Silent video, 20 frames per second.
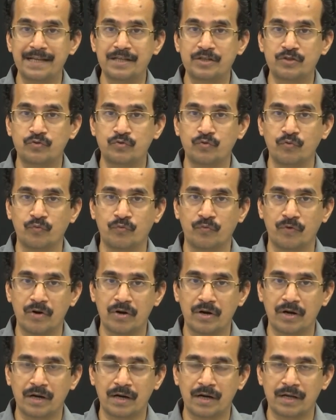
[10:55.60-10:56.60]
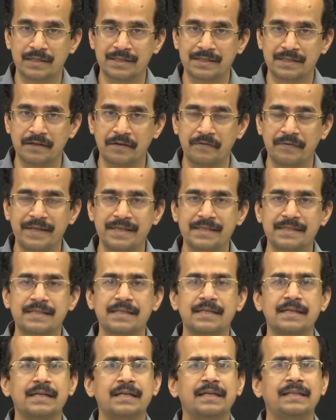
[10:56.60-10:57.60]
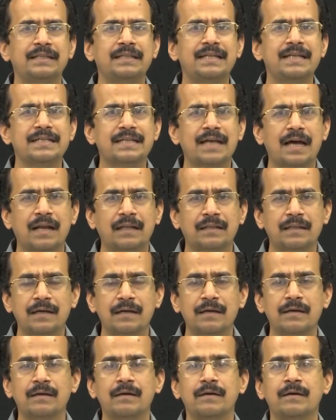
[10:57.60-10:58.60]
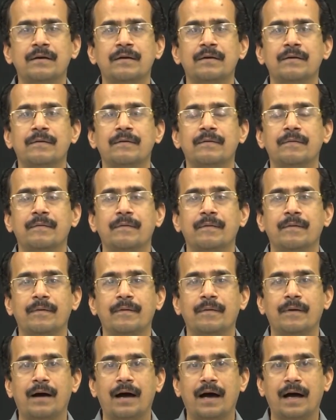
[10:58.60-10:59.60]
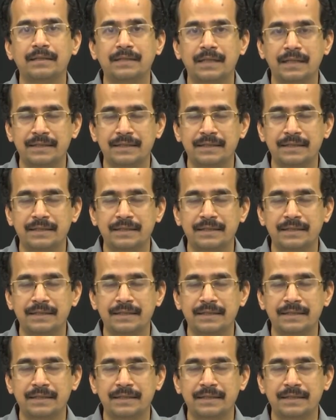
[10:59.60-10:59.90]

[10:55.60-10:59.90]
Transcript: If we take the example of Great Place to Work, it assesses the